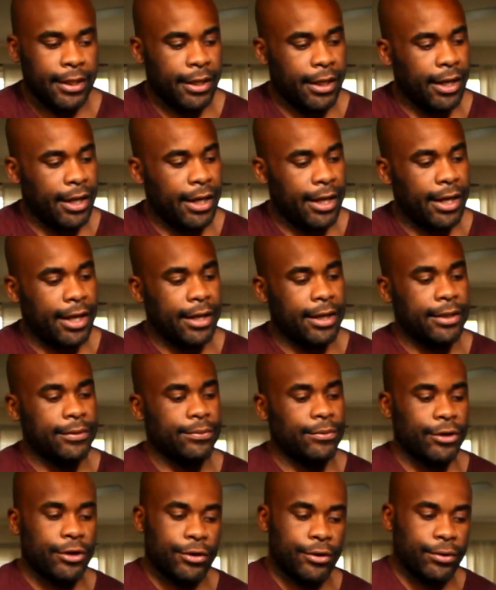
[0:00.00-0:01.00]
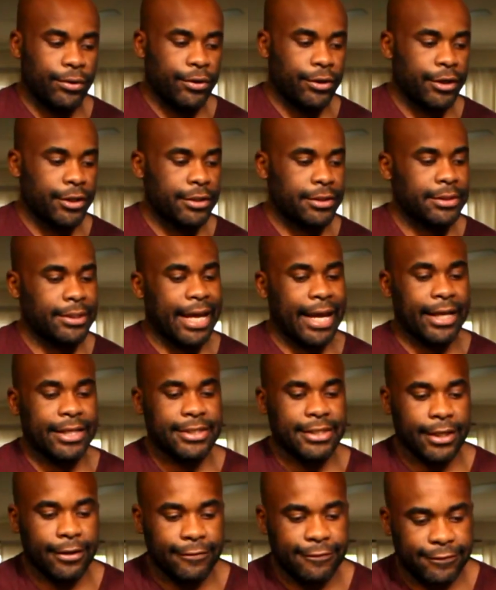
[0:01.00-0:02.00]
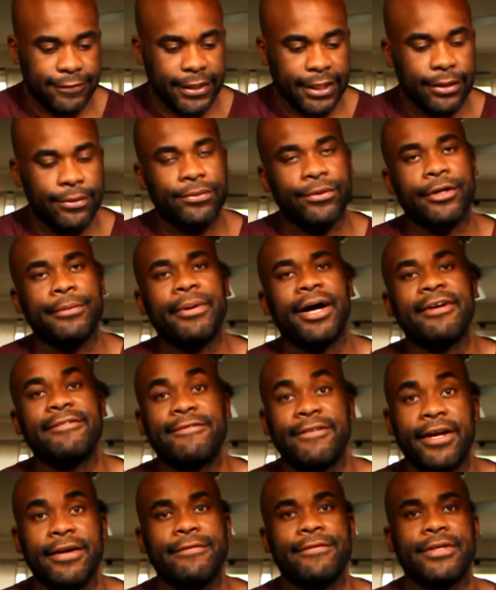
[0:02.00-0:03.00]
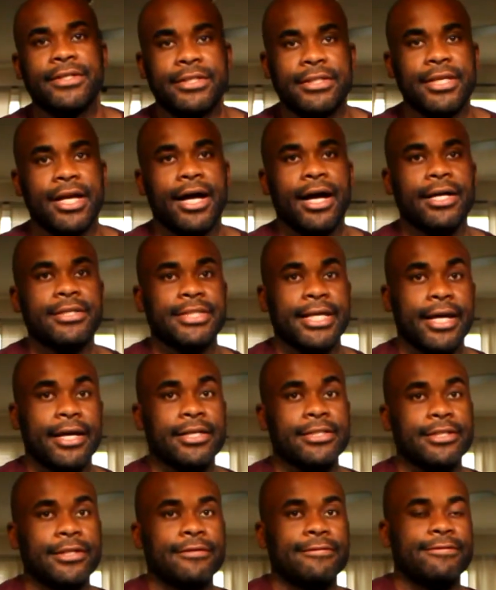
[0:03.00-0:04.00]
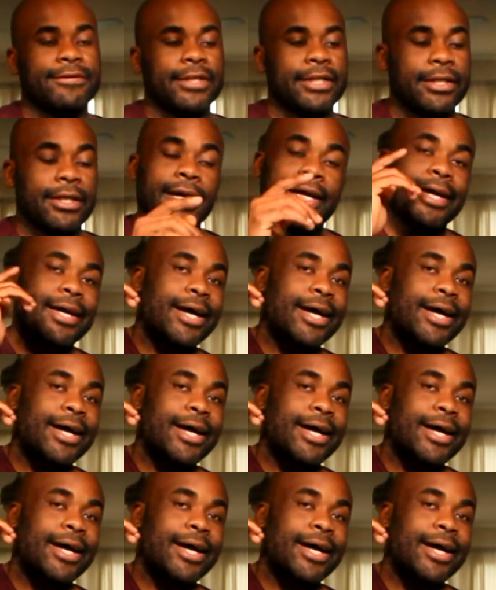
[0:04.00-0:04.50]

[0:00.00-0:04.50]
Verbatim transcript: Uh, Workhorse, XL Fleet, one of my favorite stocks, XL Fleet.